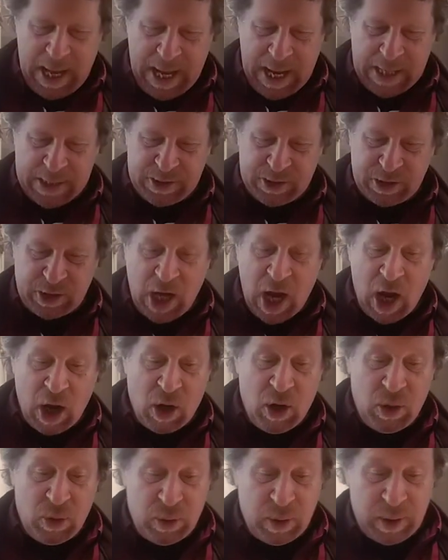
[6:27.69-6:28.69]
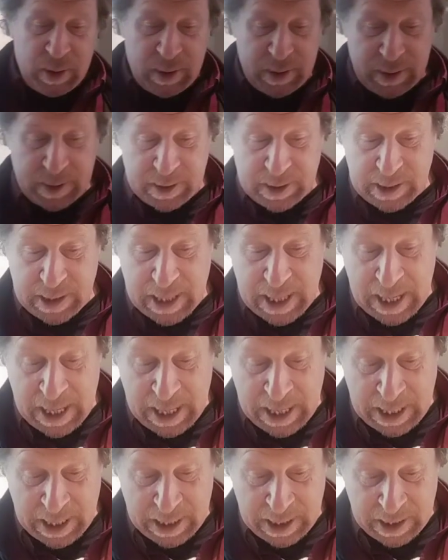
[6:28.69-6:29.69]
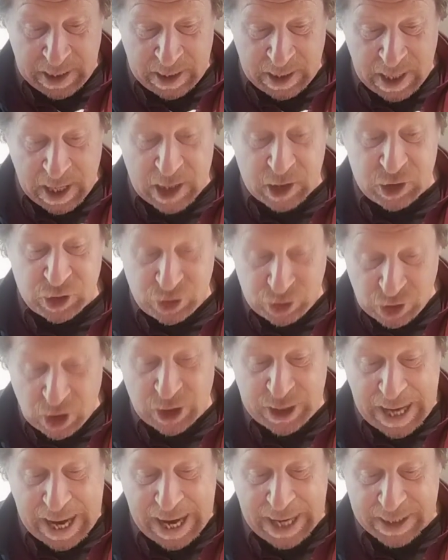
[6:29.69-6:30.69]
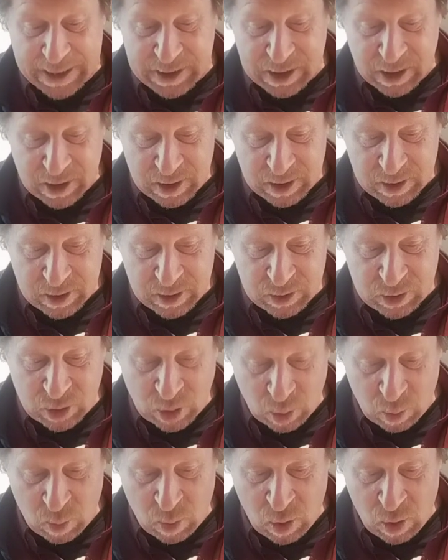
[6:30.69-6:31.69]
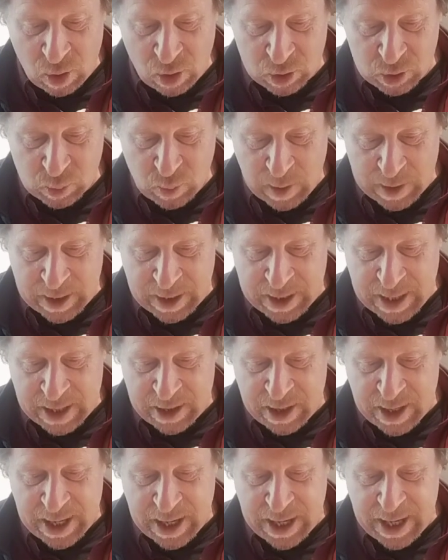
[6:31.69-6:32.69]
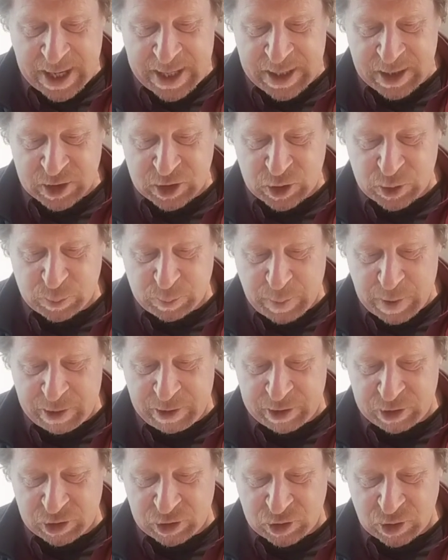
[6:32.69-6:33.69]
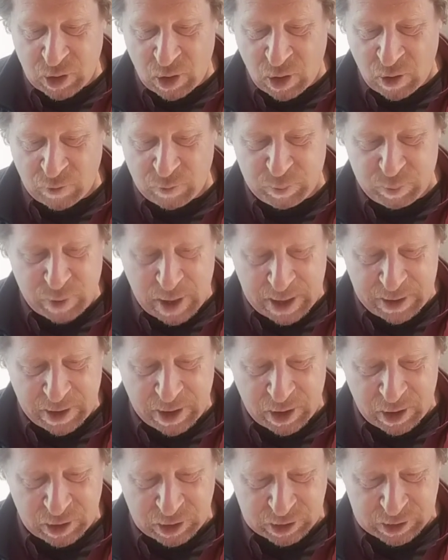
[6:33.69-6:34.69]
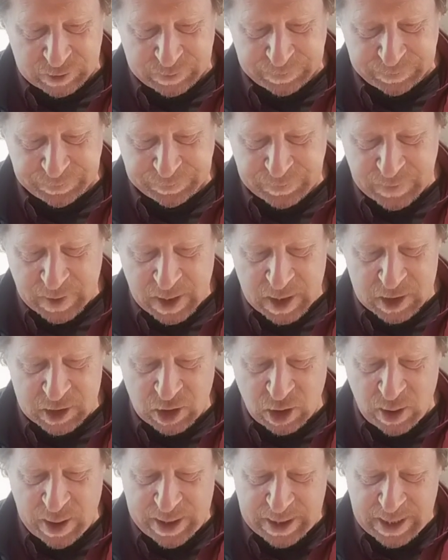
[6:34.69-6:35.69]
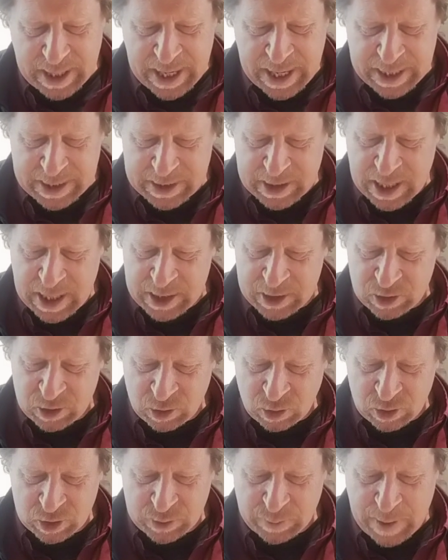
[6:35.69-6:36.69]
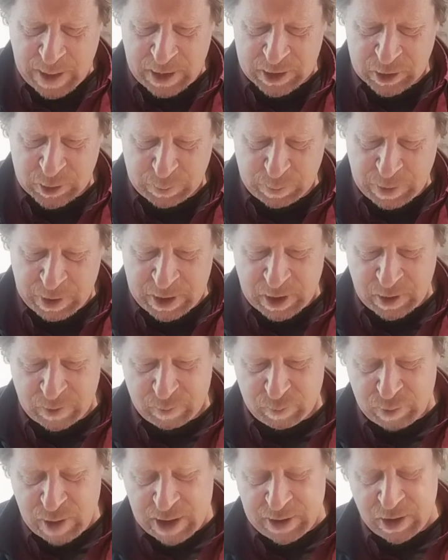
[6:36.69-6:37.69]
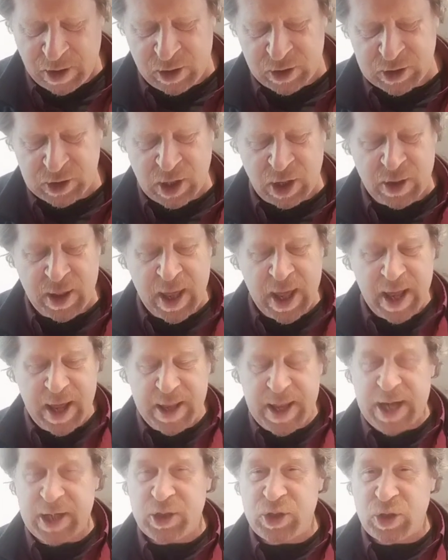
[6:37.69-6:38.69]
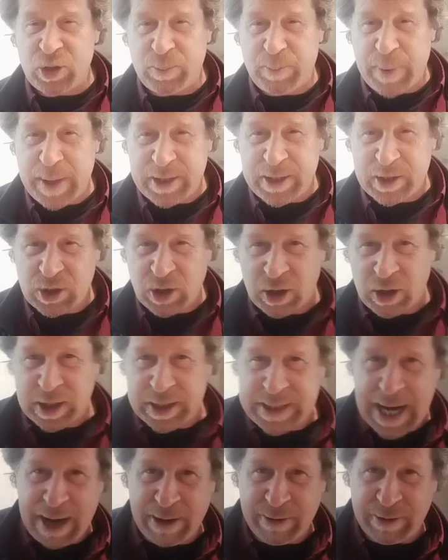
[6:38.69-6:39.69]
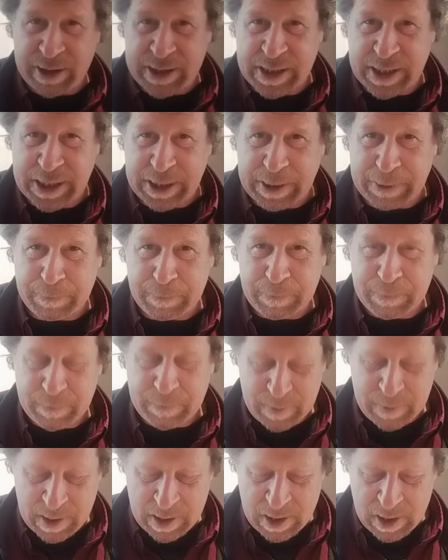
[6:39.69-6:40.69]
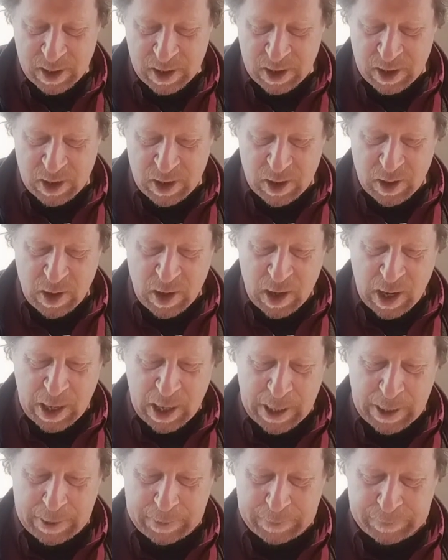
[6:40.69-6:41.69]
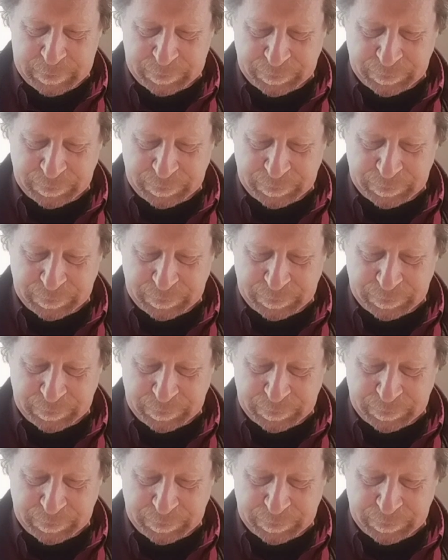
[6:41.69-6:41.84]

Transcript: And so, uh, should act towards one another in a spirit of brotherhood. So it, it, it talks about a spirit of brotherhood, so there should be solidarity um,